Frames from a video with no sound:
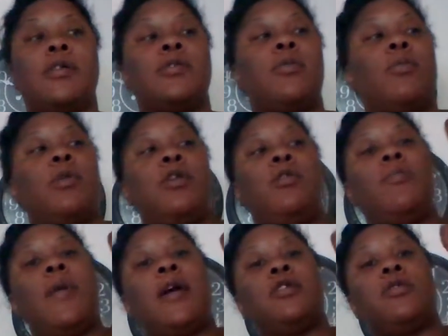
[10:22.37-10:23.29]
So when you
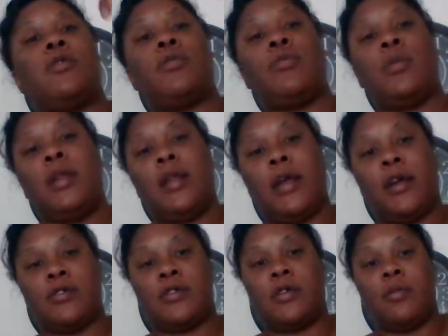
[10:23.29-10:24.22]
imagine the 3
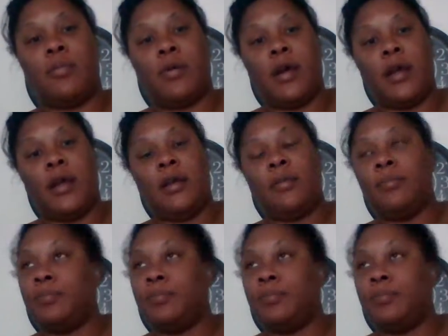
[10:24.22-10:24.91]
layers of the brain,